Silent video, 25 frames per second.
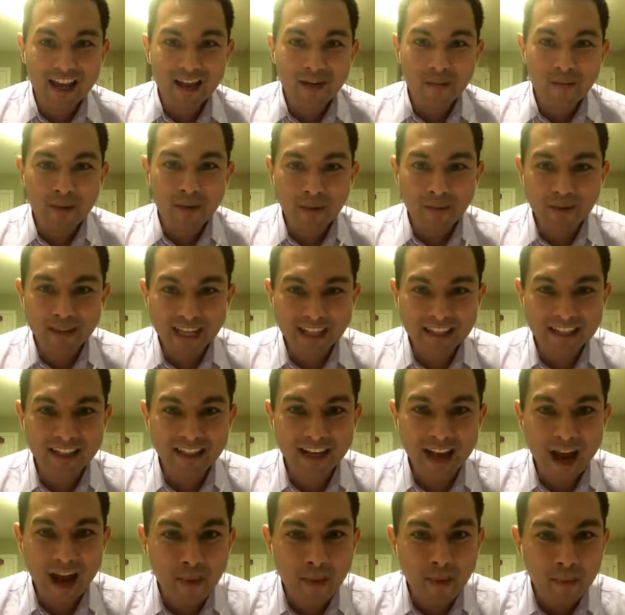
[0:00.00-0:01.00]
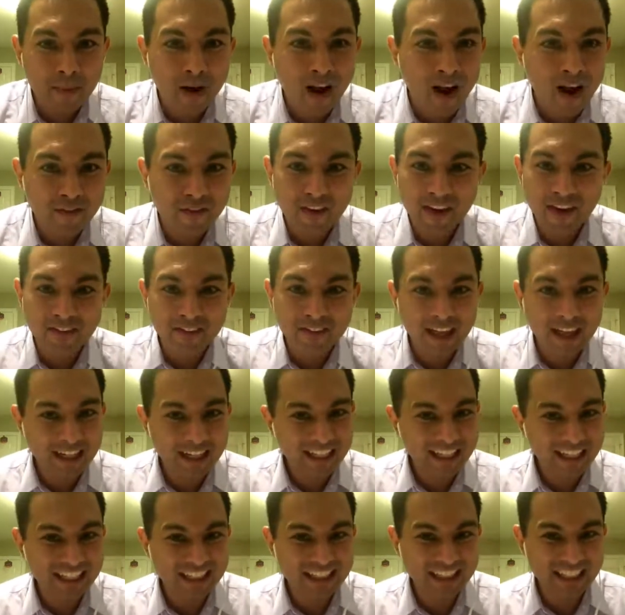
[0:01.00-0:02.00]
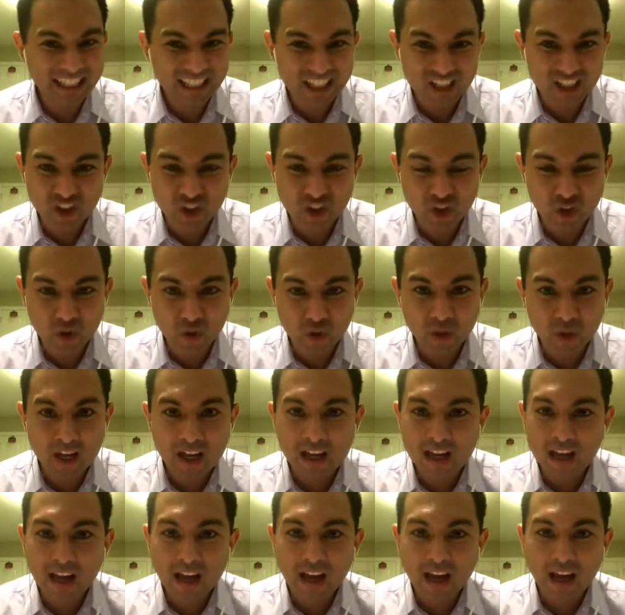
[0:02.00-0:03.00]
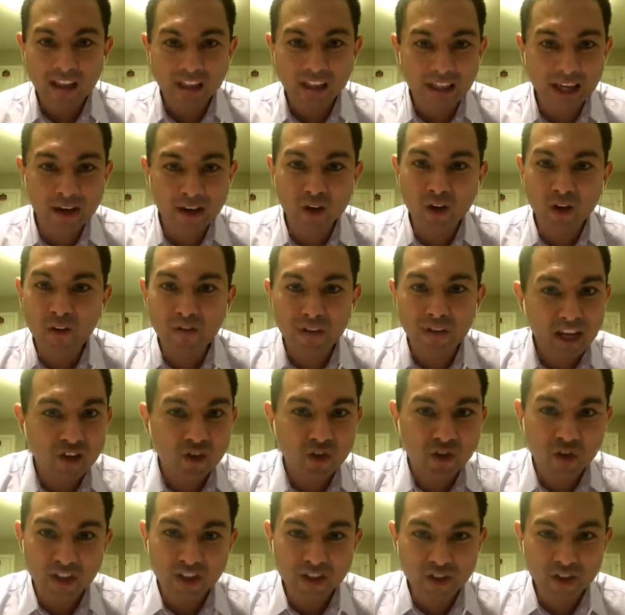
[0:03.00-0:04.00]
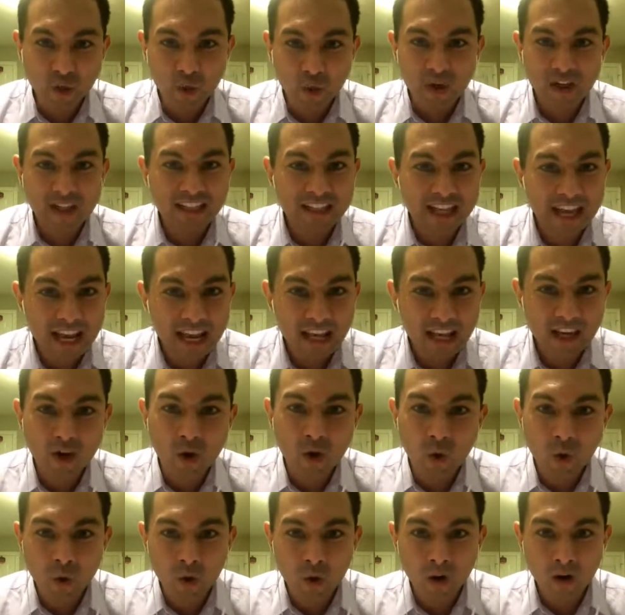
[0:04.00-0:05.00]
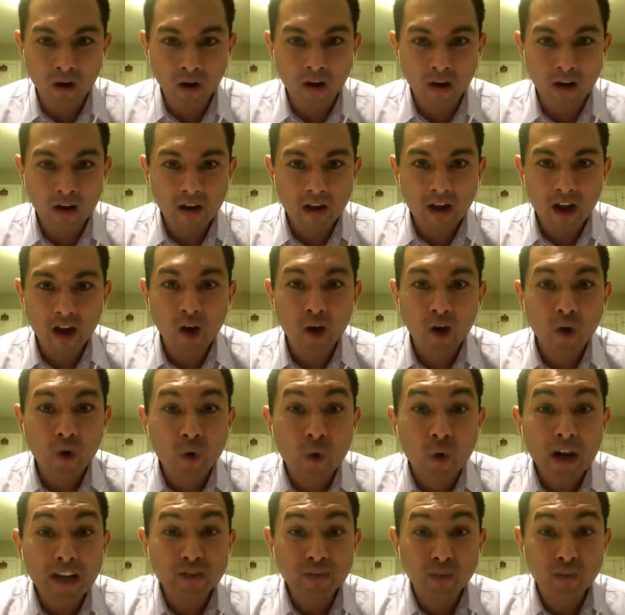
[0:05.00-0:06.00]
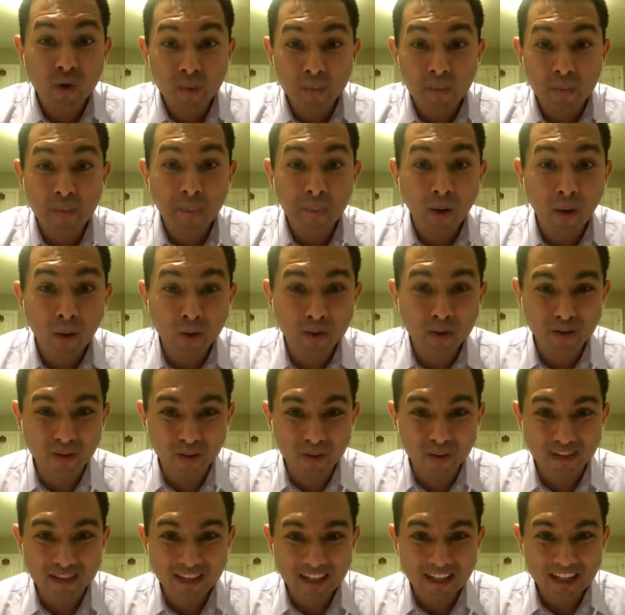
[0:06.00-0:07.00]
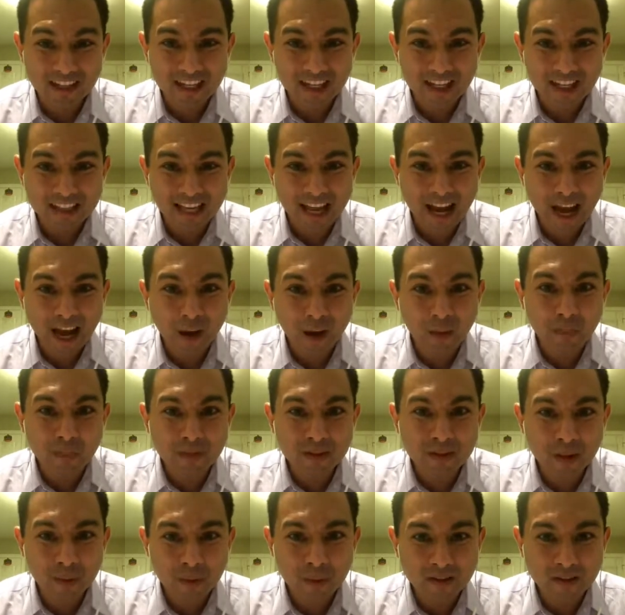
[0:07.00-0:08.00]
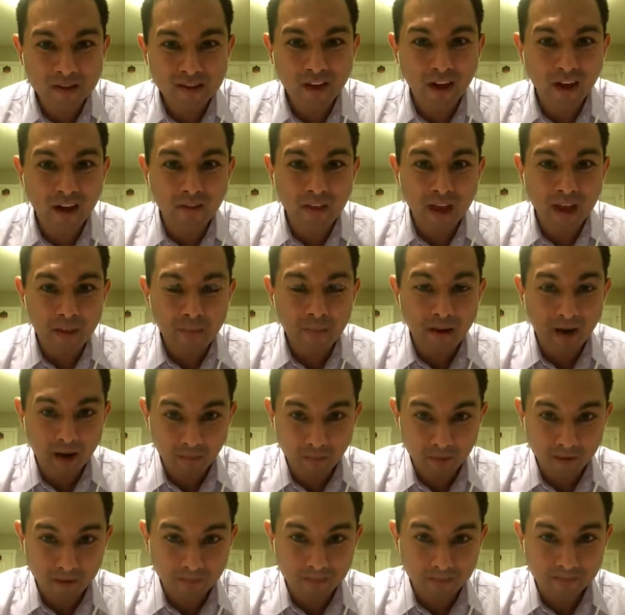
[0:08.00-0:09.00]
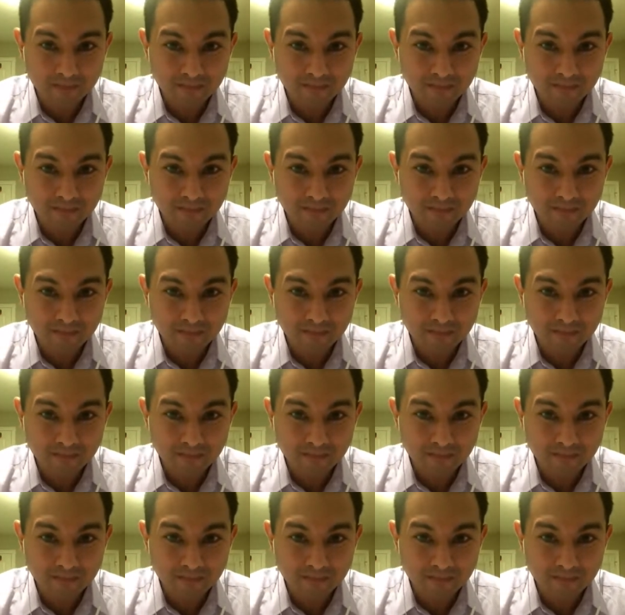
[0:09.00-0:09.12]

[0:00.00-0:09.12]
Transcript: Maybe that's a nonprofit that it's issued a letter of interest or intent or a request for proposals to help someone solve that problem.